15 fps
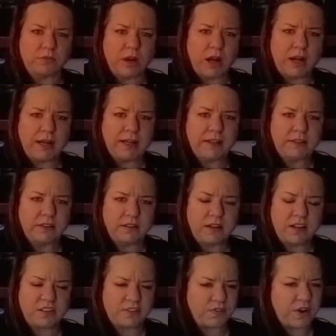right?
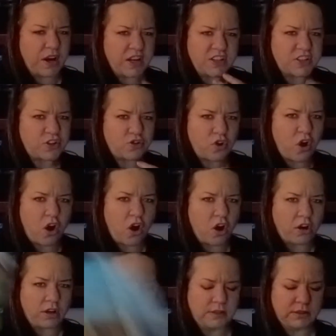That's very
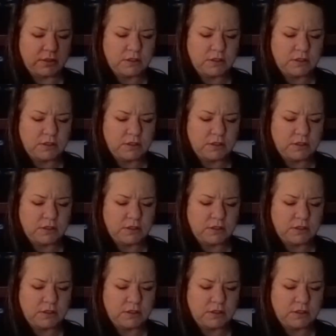strong.